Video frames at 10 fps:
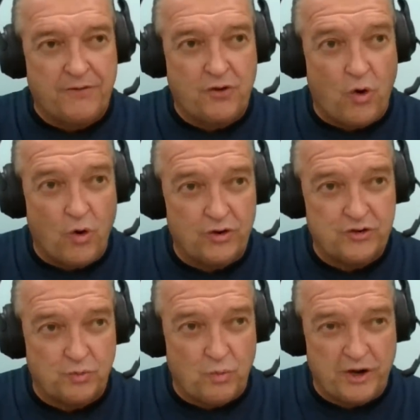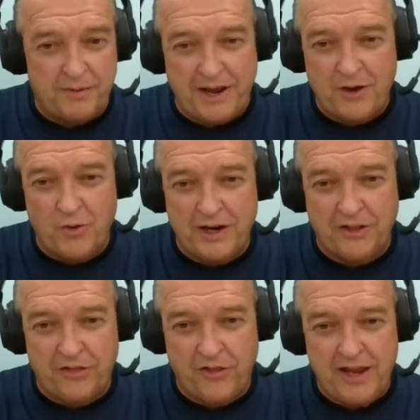Of course, what am I
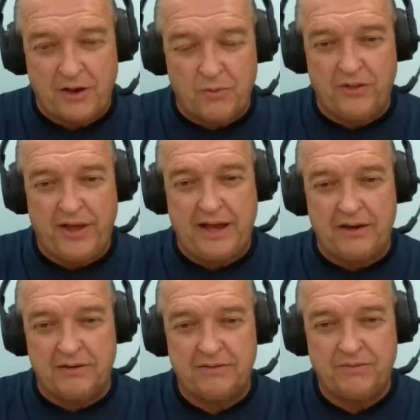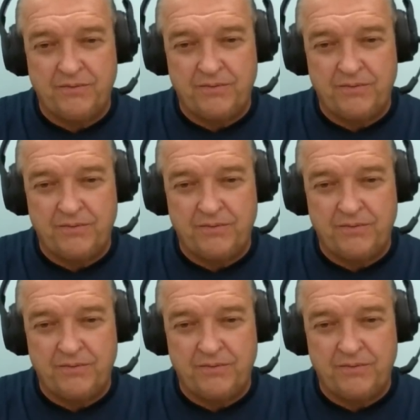going to think? Well, that